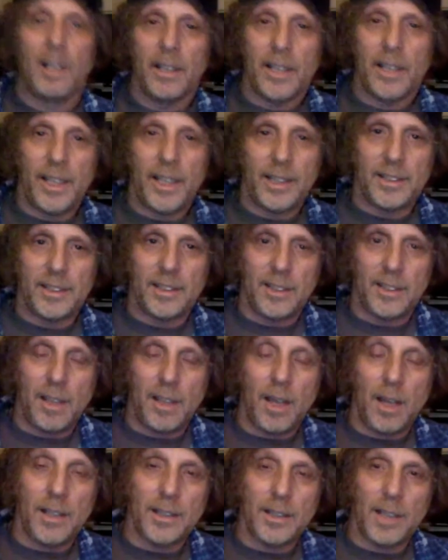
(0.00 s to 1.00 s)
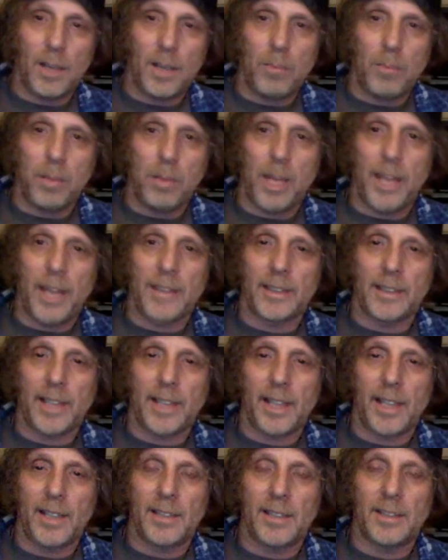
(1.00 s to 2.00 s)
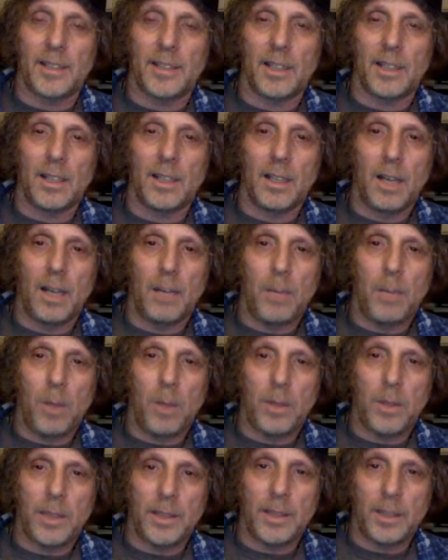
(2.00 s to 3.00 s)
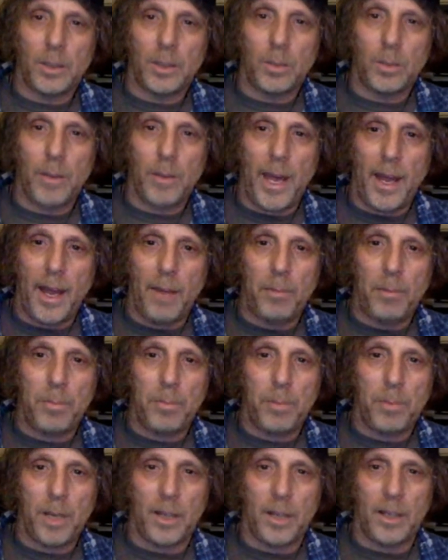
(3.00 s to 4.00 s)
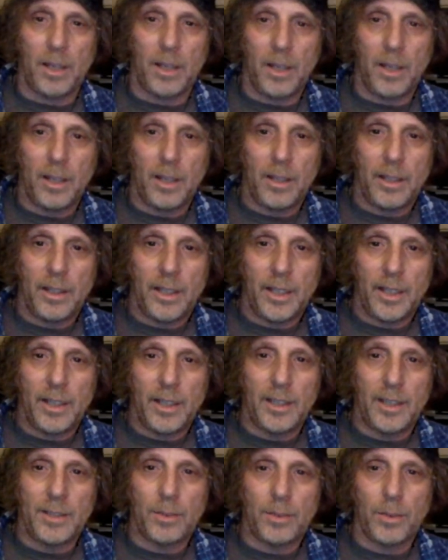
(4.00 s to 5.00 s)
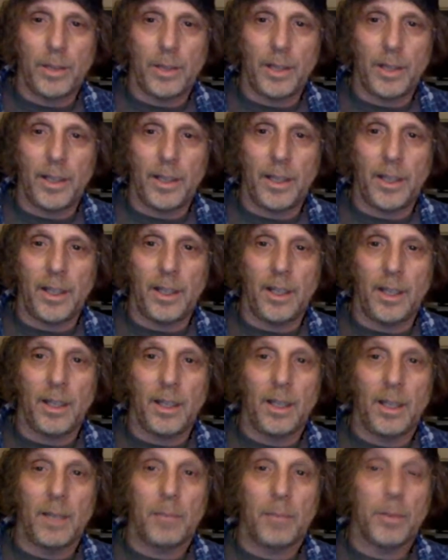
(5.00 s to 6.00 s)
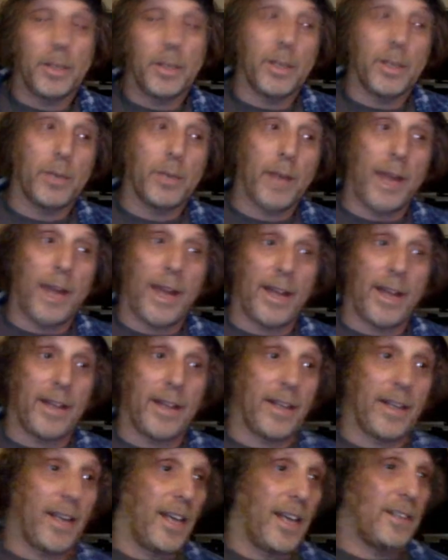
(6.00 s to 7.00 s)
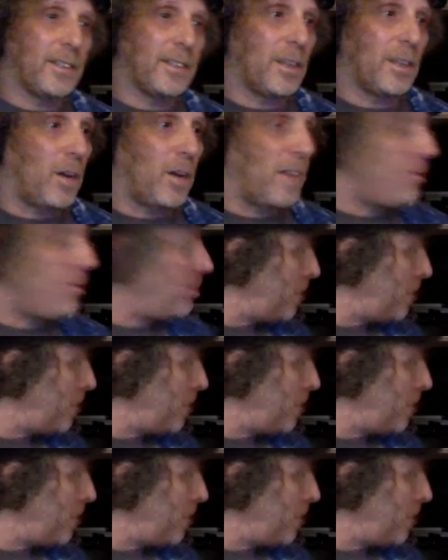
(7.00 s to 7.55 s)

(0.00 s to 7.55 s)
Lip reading: it's not as complex as a multi-tube amp, but it is really pretty rad. And so I've been